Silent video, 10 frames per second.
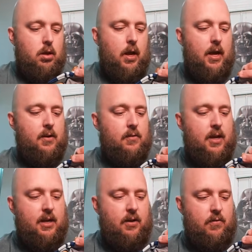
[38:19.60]
I don't
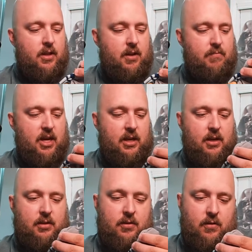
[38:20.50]
like it when they make
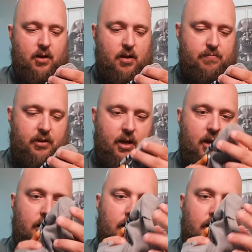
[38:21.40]
it too complicated